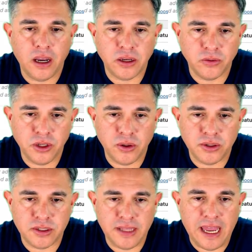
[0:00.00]
you'll
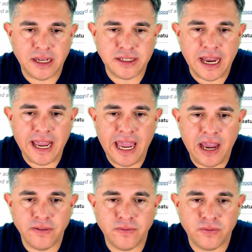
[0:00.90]
notice that I
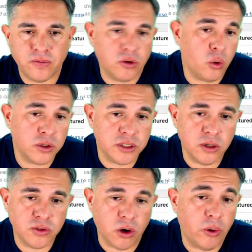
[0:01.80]
have course
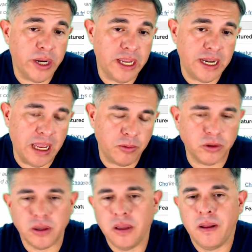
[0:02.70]
notes already enabled,